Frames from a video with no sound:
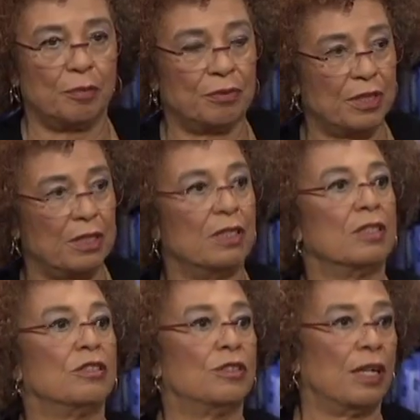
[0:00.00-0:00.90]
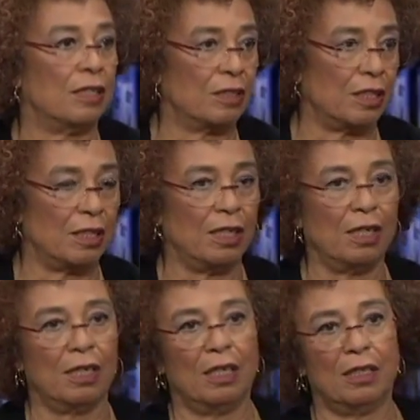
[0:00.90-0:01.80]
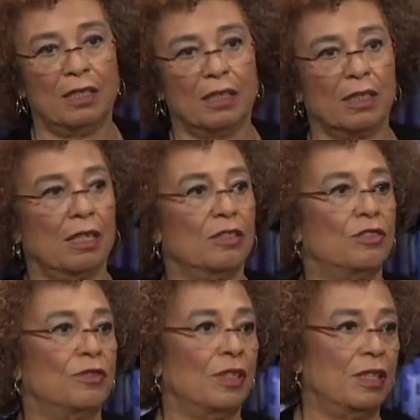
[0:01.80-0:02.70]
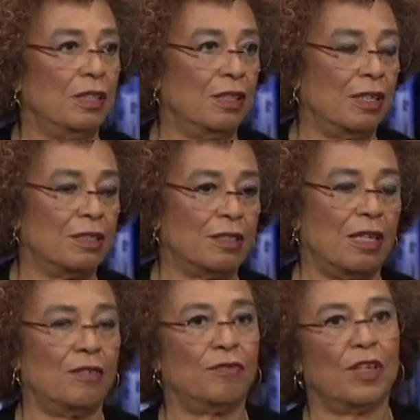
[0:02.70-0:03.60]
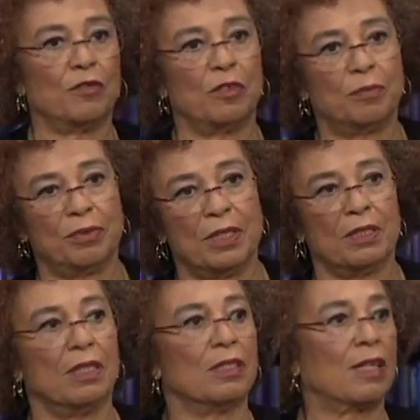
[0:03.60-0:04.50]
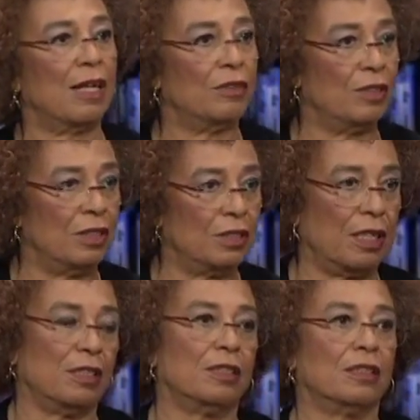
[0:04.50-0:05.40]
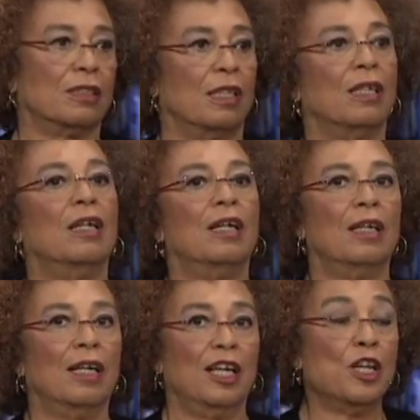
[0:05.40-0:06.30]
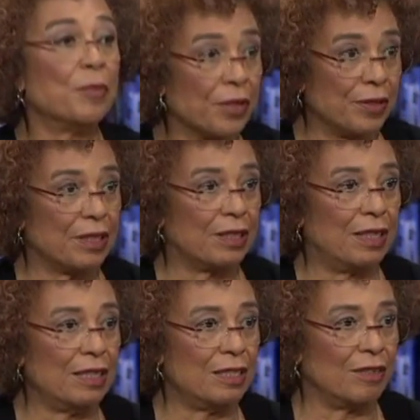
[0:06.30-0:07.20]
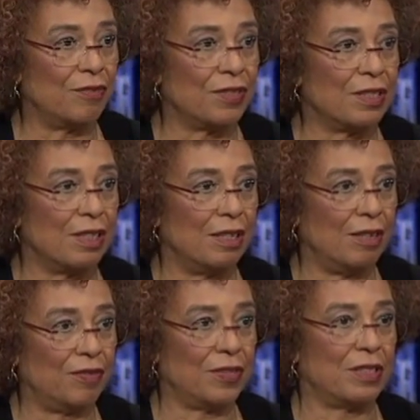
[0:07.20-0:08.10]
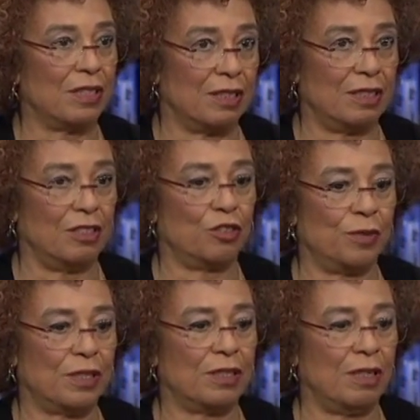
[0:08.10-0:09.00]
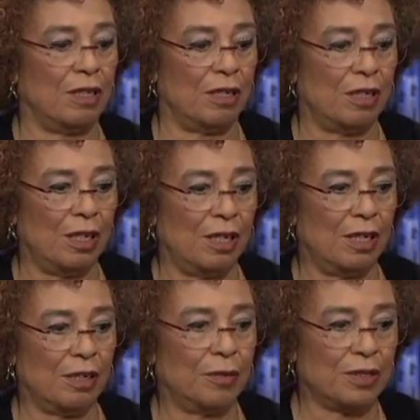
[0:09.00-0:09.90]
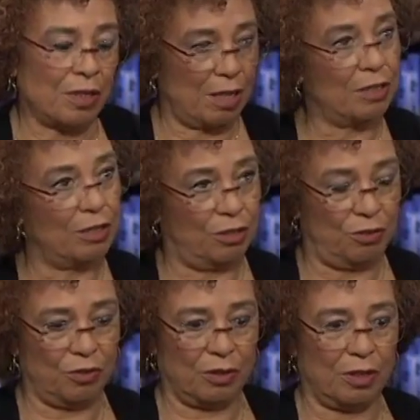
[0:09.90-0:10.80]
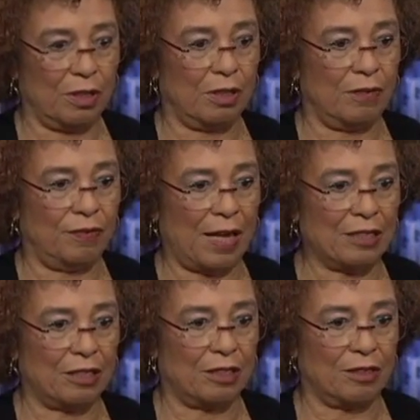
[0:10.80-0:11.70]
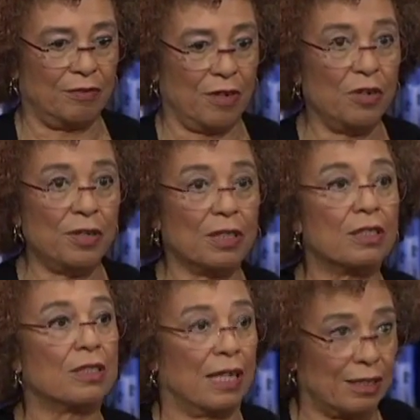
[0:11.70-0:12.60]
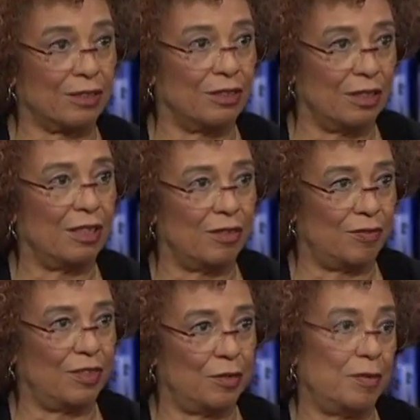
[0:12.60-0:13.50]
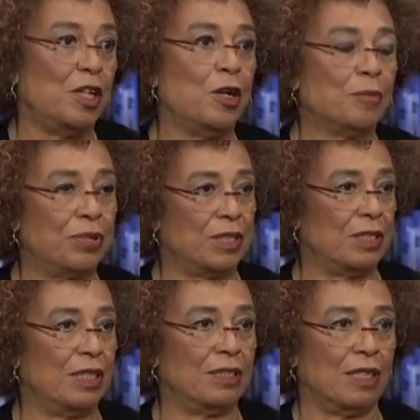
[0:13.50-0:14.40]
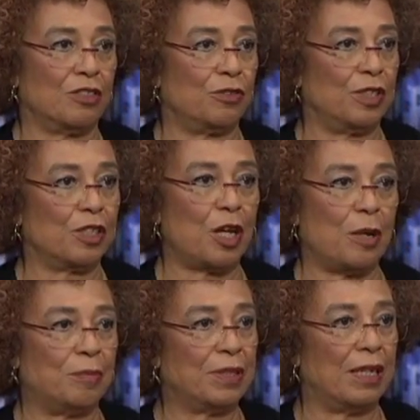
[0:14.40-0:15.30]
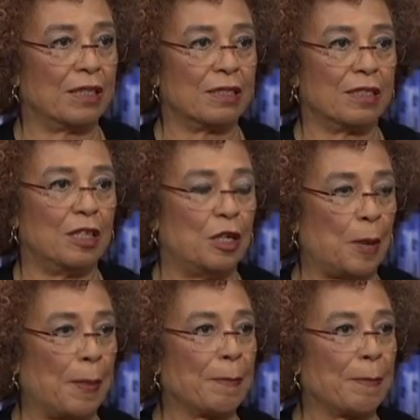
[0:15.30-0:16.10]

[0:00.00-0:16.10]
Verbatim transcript: prisons, jails in Indian country, uh, state and federal prisons, county jails, uh, immigrant detention faci uh, facilities, which are which constitute the fastest growing sector of the prison industrial complex. Uh.